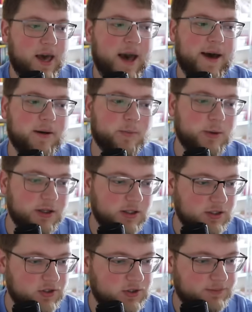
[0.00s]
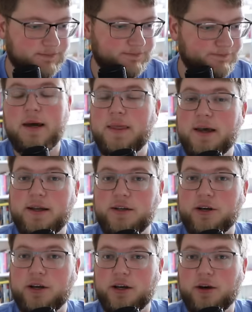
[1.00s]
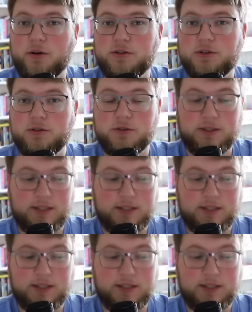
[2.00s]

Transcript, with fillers: add books. And then you're going to go to